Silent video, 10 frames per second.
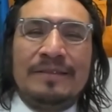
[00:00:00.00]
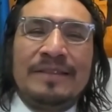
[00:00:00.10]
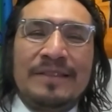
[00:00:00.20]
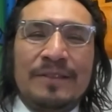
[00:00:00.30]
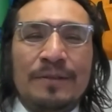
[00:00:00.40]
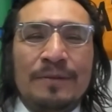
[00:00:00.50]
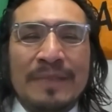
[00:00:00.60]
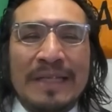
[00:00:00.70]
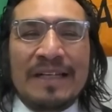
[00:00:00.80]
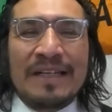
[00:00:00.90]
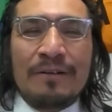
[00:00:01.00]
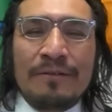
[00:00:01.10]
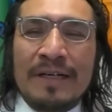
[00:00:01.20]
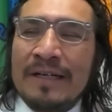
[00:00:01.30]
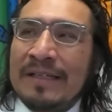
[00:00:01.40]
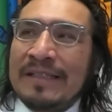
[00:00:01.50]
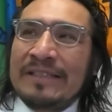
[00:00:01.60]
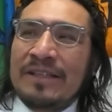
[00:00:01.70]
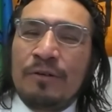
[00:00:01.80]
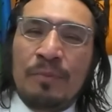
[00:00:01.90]
So that's how
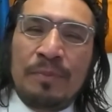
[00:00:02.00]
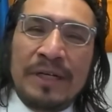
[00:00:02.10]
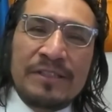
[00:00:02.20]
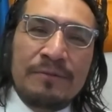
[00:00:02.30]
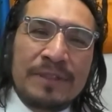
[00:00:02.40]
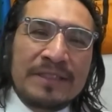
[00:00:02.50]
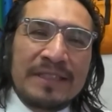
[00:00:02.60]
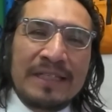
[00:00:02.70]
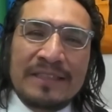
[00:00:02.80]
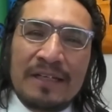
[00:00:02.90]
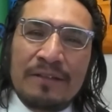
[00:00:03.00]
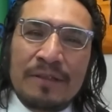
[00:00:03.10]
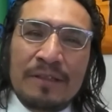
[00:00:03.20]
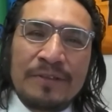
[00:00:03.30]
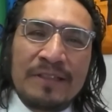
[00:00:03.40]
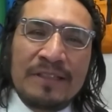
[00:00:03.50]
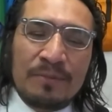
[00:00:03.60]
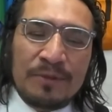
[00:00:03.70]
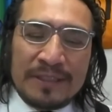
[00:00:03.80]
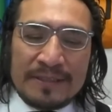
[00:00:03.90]
oppression works. That's how
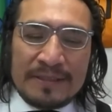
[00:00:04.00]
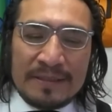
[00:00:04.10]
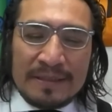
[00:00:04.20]
colonialism works.